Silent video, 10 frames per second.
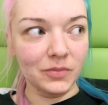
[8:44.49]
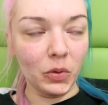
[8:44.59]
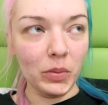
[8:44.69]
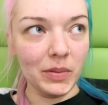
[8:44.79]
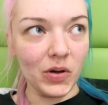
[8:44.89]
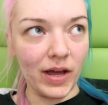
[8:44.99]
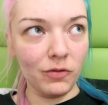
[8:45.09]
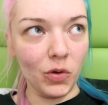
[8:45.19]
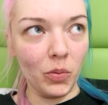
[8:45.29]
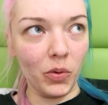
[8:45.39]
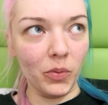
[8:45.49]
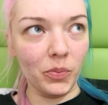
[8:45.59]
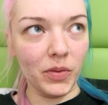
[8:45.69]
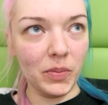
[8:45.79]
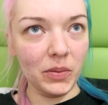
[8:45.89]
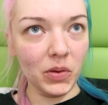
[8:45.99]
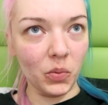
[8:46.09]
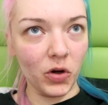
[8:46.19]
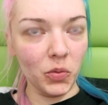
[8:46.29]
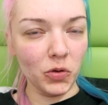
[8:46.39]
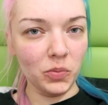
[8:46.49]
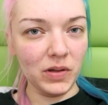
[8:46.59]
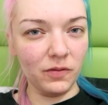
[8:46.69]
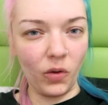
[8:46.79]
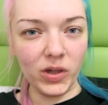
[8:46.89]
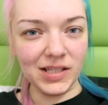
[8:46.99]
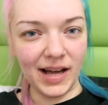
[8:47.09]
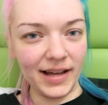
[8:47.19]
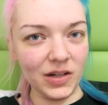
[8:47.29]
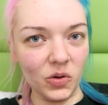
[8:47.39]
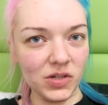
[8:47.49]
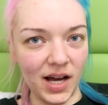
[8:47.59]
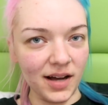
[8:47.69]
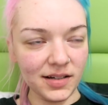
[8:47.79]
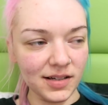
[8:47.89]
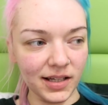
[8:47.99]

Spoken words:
well, maybe not everyone, but the people that weren't wouldn't be avoiding eye contact.